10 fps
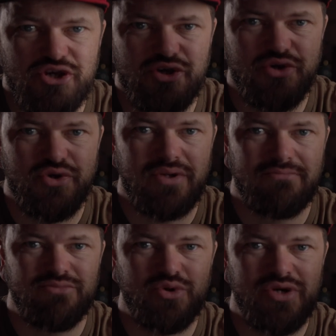Good
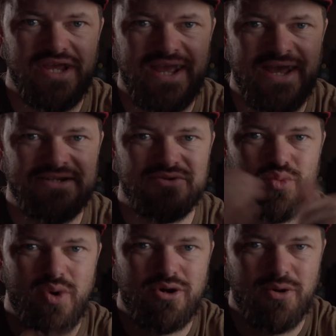morning and
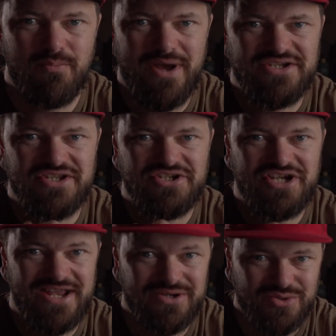welcome back to the
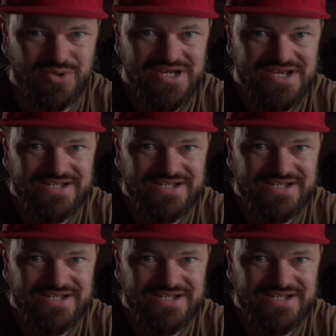channel.